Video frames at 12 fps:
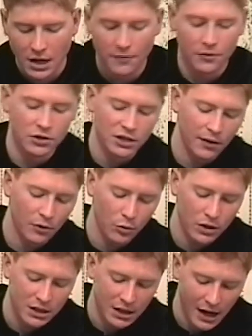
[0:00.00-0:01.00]
At first,
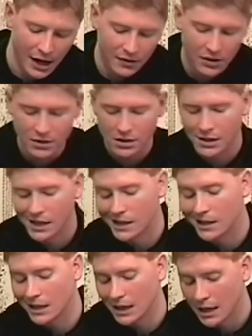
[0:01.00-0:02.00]
everyone denied this, and
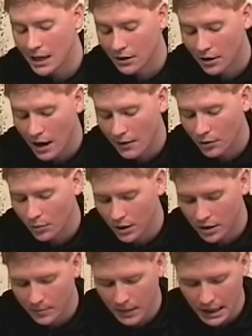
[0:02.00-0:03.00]
then later,
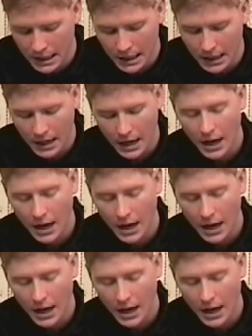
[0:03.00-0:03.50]
everyone admitted it.